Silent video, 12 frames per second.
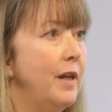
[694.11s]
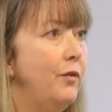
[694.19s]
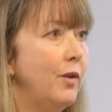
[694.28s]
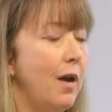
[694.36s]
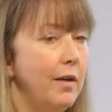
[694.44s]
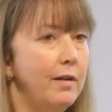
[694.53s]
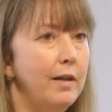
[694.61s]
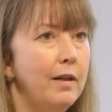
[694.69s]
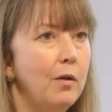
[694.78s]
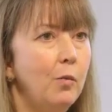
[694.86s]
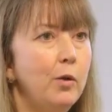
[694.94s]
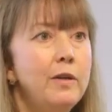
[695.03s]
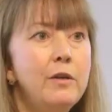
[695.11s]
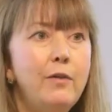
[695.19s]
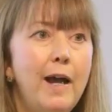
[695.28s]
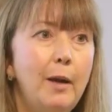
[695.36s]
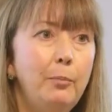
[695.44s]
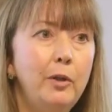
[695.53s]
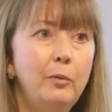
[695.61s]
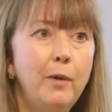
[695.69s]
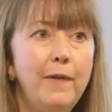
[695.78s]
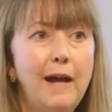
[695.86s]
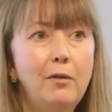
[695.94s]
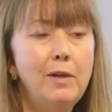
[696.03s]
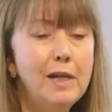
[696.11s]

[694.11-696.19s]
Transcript: safeguarding wouldn't have happened without